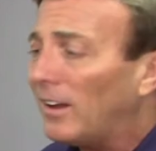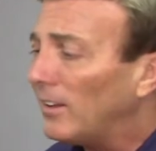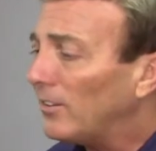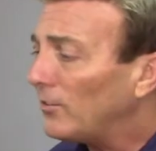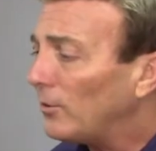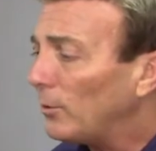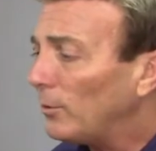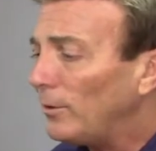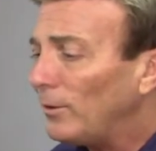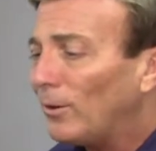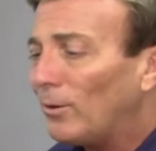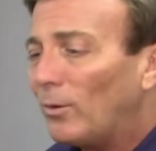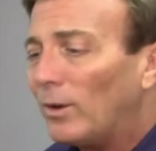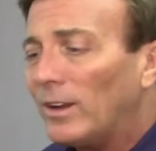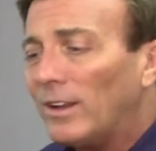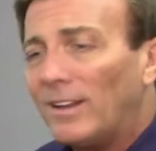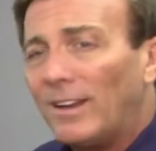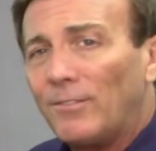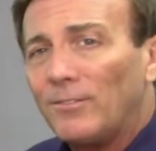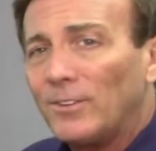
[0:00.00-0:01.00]
so you don't
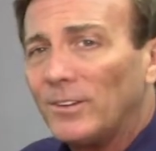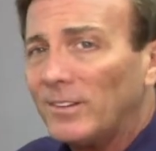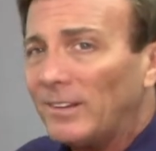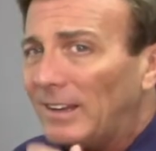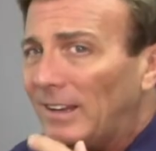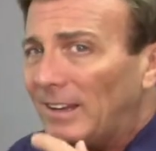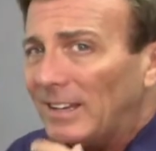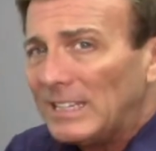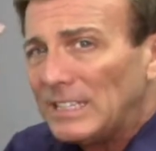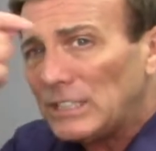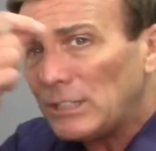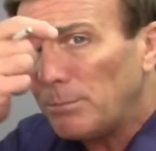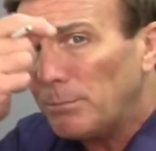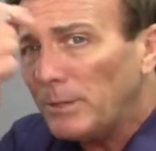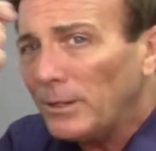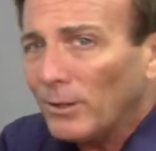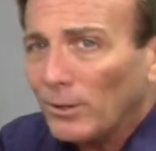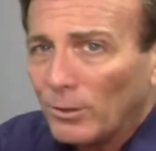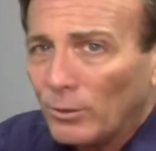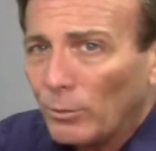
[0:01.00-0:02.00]
want to have to
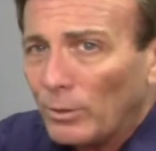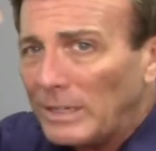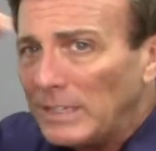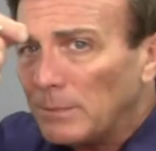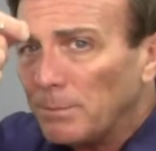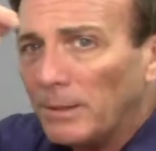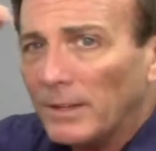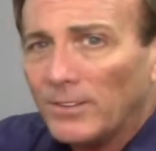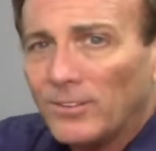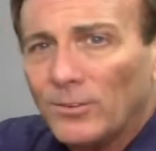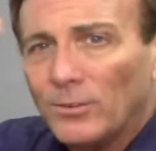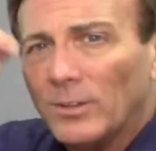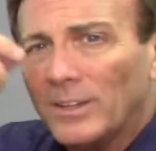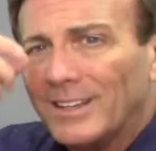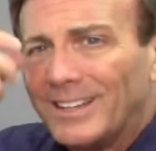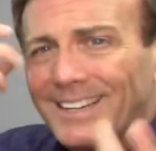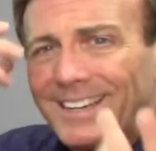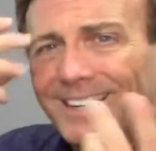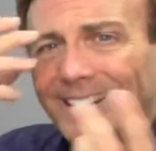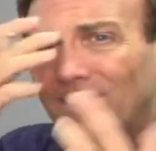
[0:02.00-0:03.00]
smear a grease pencil
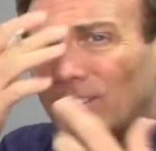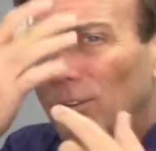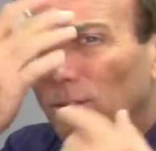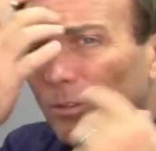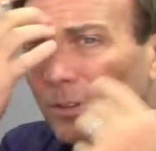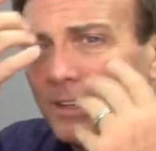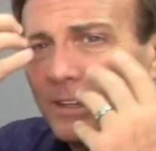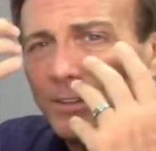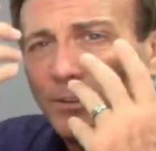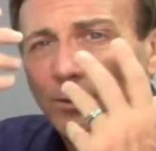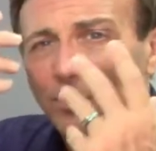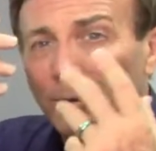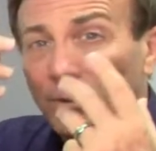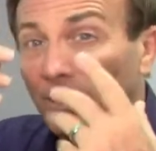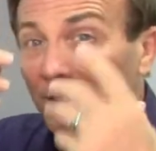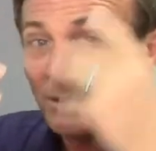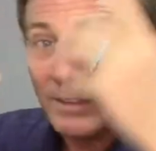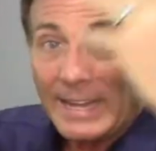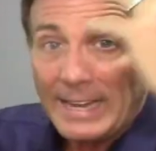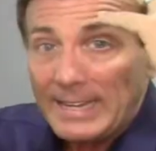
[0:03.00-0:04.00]
and get into either
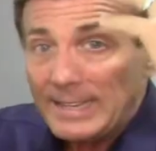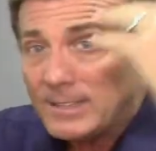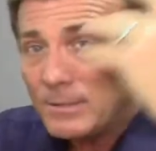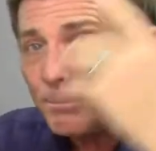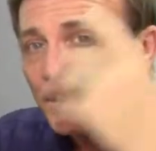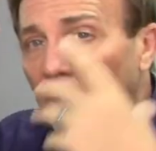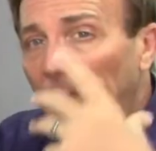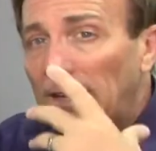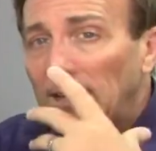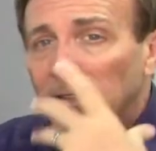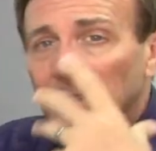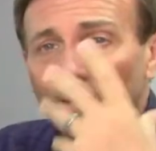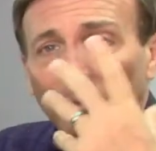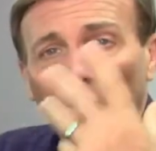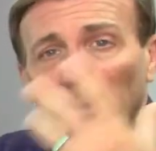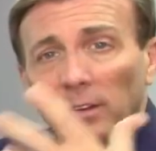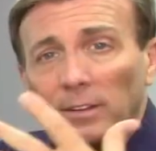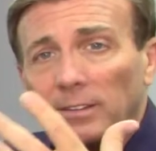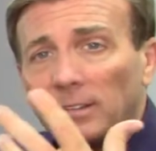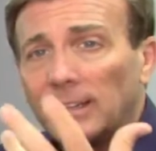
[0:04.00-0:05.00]
the lay base
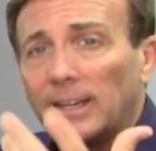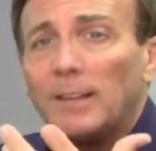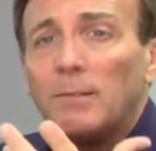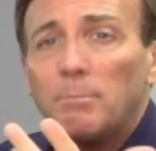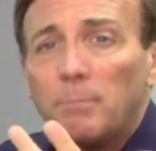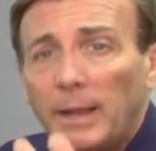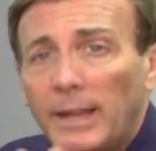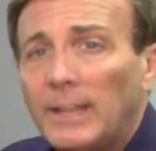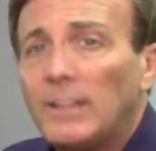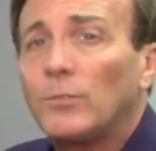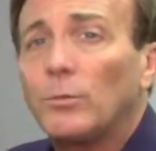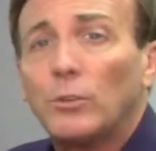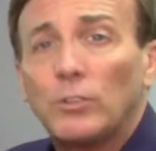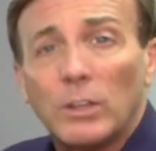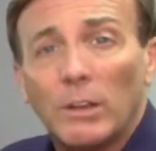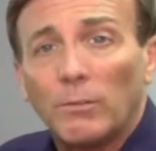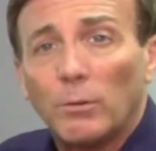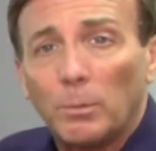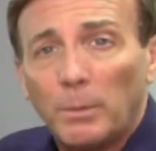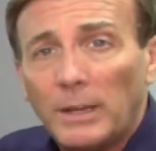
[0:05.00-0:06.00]
or the skin base,
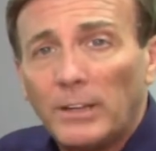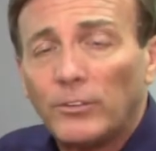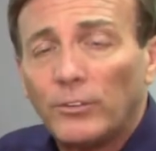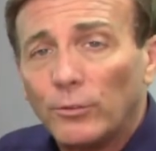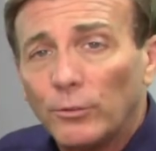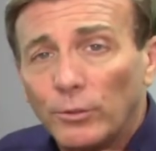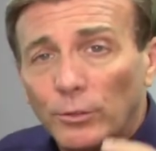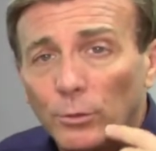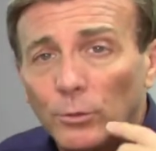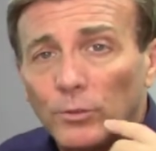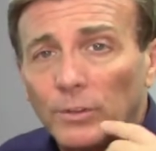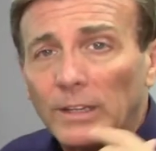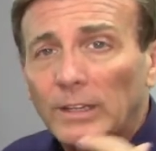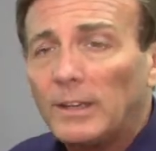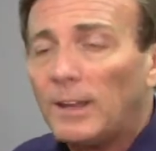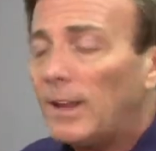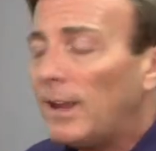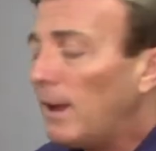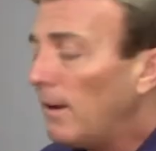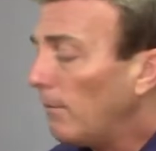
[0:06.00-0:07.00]
whichever base you're
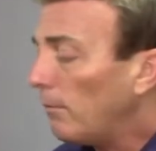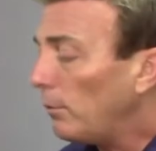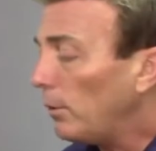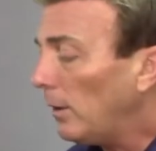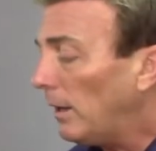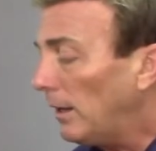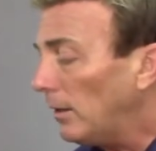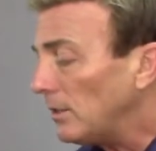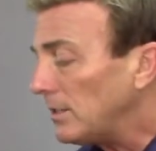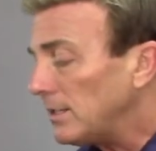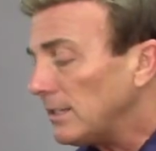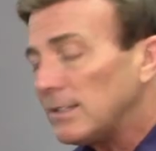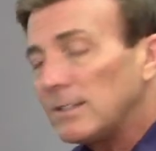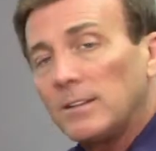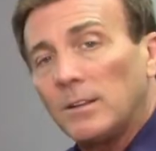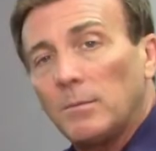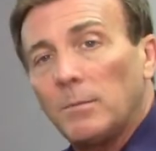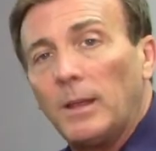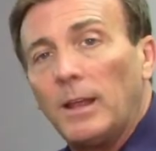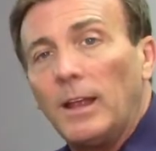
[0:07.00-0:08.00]
using for your hair
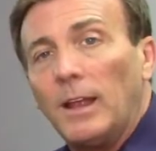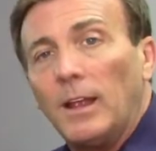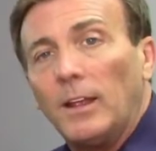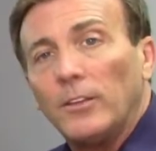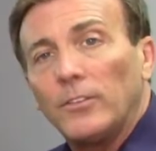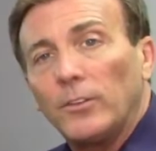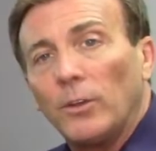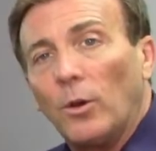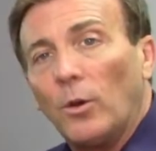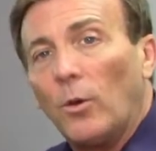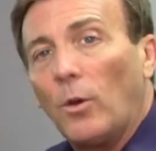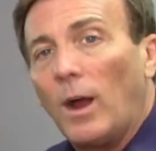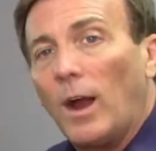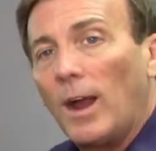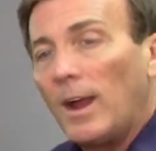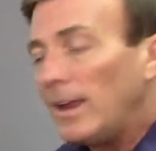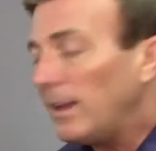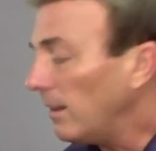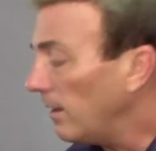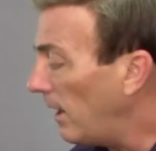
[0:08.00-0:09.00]
system. So
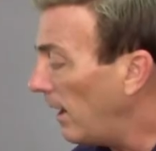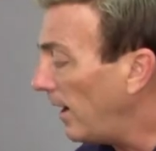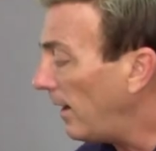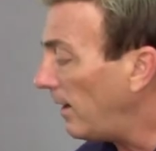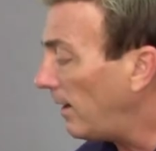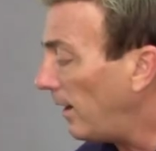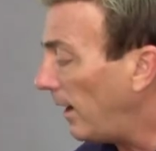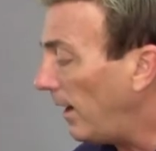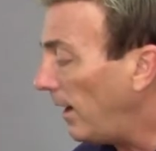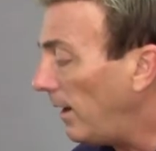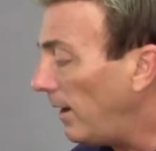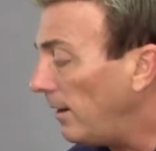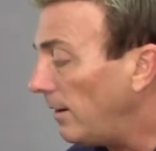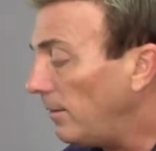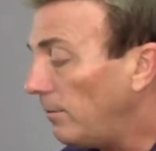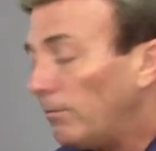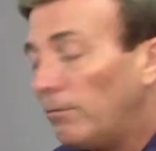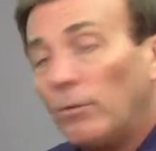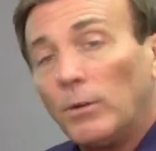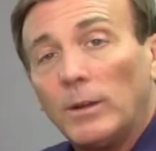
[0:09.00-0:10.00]
I like a
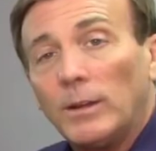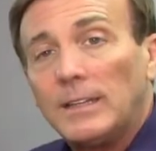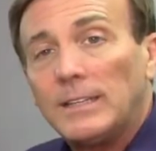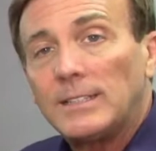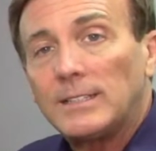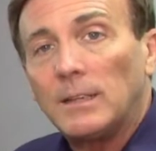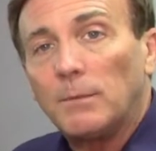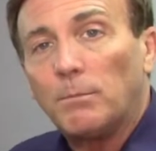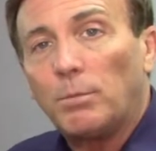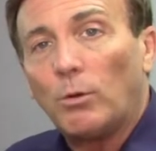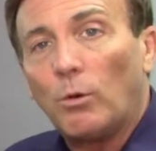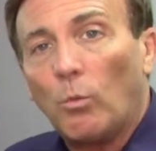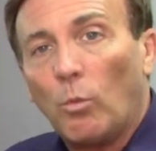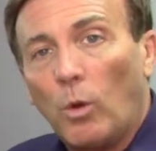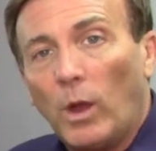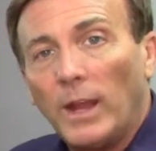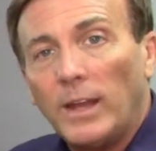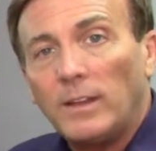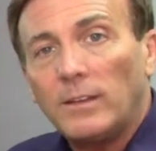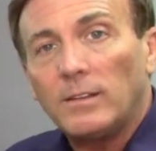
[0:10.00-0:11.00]
very simple
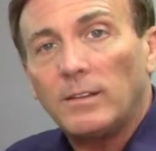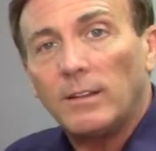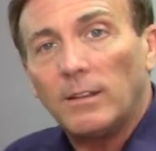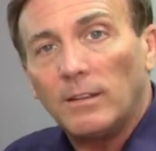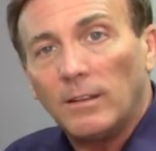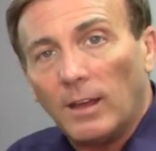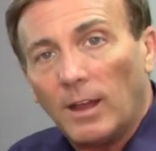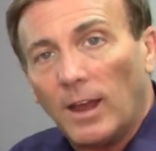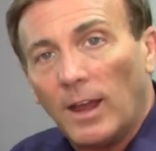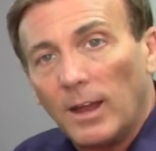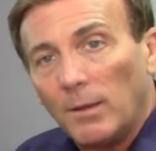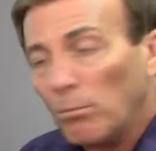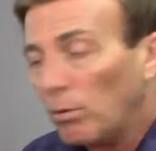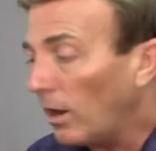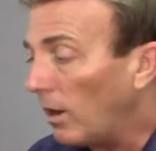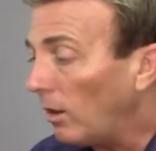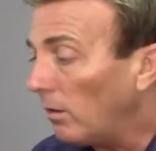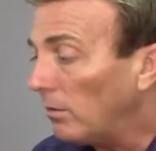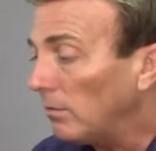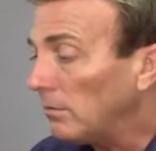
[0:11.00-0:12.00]
white
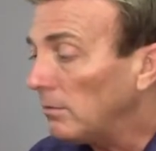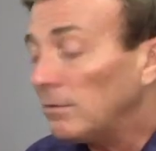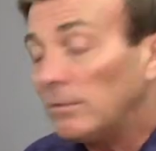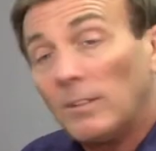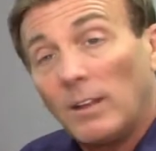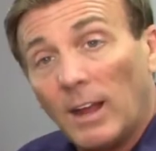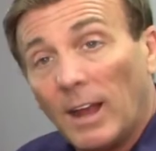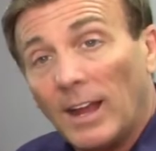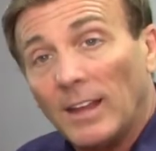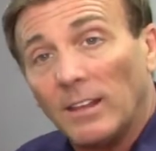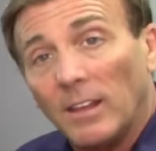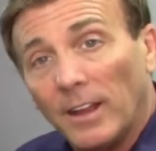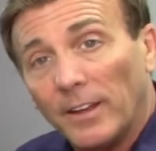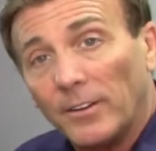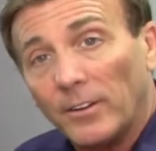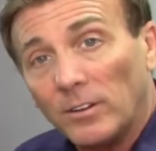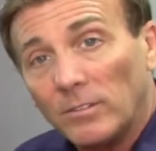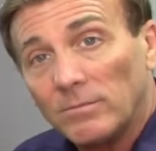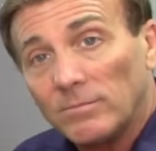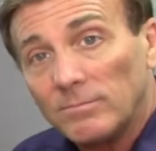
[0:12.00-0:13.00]
eyebrow
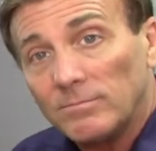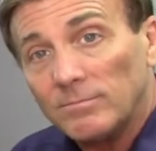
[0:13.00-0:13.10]
eyeliner,